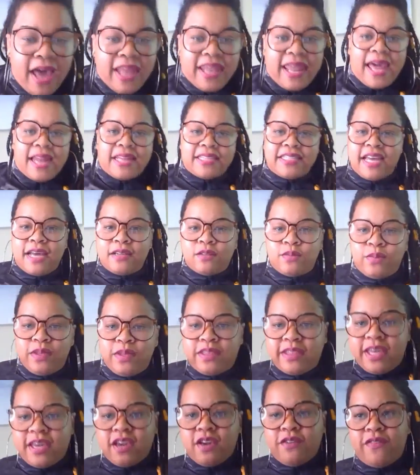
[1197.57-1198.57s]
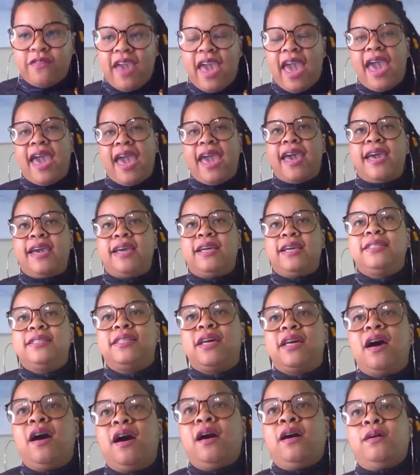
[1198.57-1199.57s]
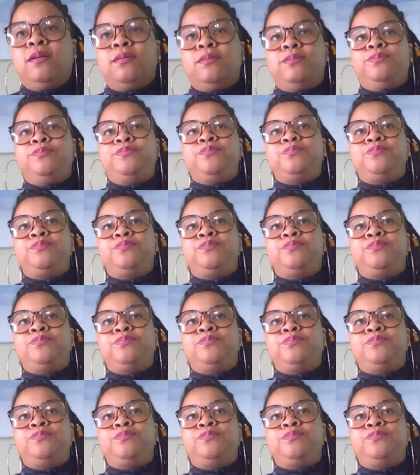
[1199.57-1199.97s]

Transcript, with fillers: a lot of times we think of it as um